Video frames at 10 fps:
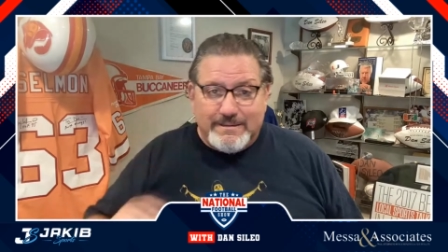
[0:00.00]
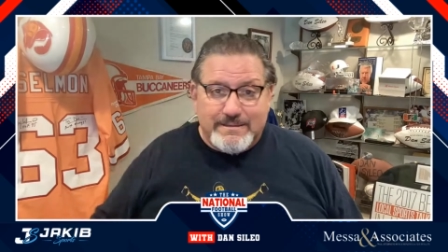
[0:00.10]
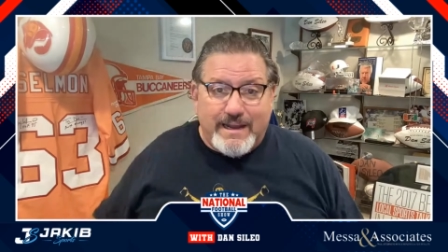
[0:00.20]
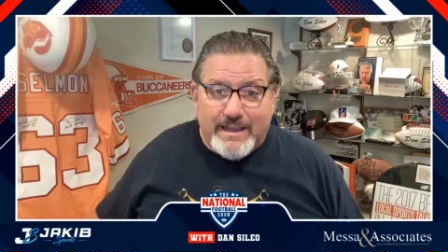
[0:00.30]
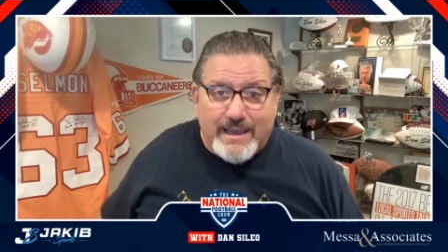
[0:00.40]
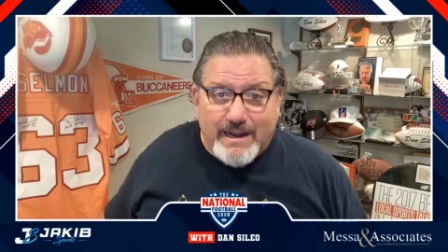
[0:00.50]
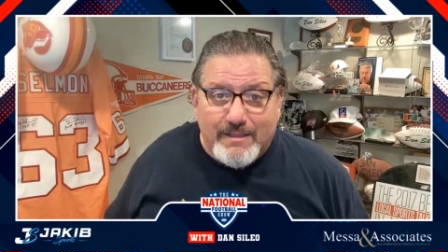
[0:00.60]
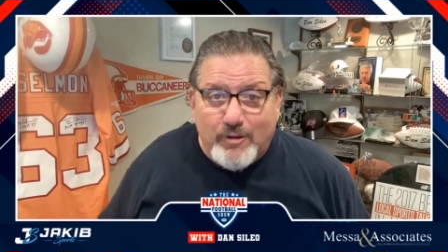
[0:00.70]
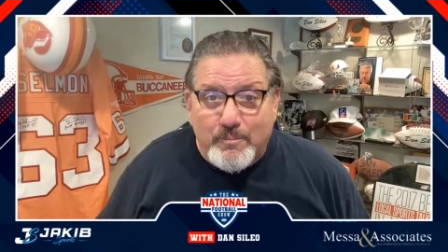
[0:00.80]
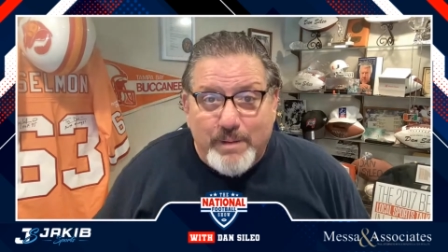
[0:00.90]
Then again, I
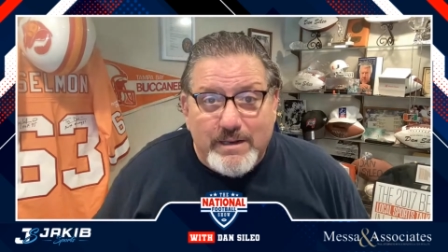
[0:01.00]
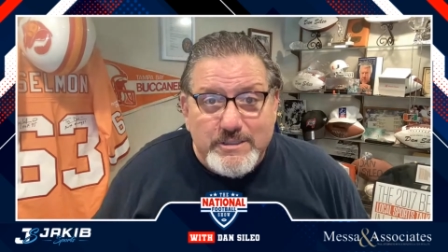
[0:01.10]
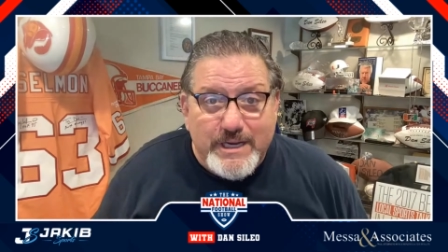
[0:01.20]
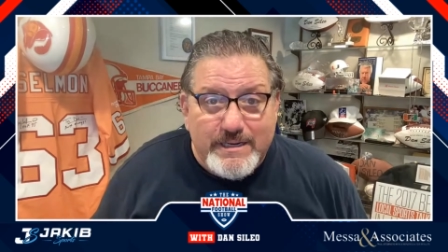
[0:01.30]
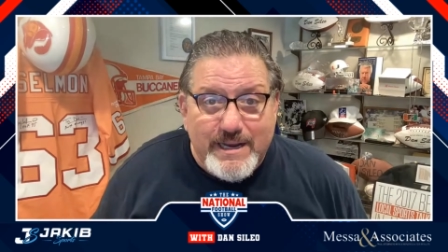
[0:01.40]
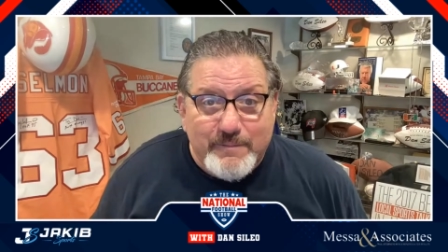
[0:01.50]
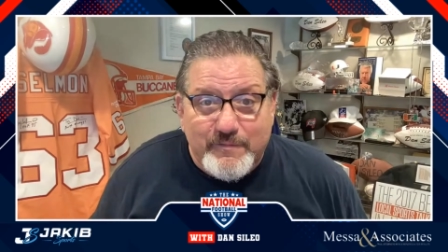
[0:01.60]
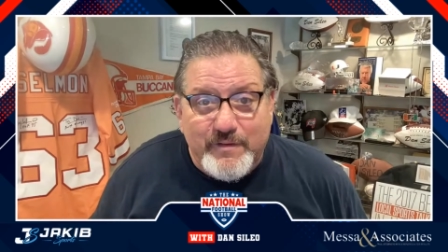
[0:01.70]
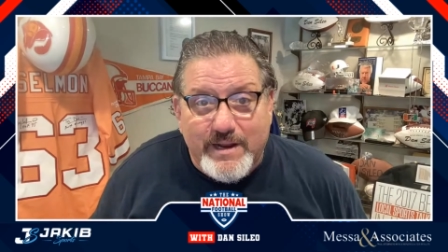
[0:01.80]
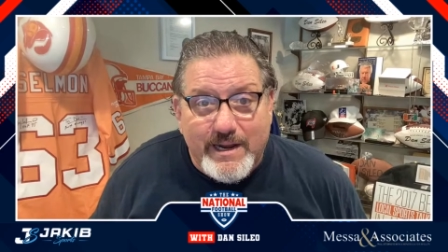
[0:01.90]
thought Belichick never
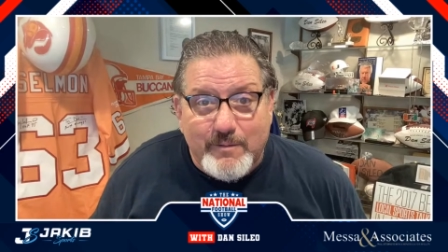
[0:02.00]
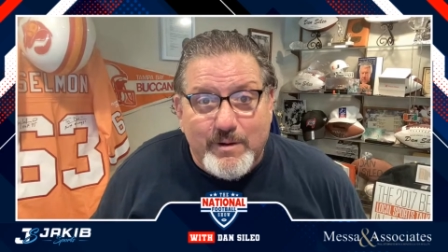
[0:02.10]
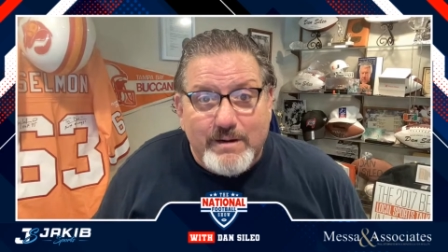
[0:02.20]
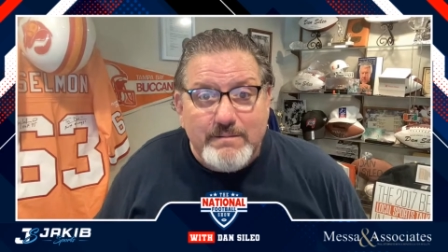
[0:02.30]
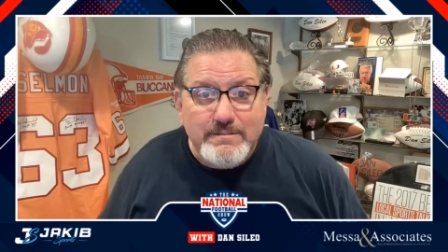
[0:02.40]
fit anywhere.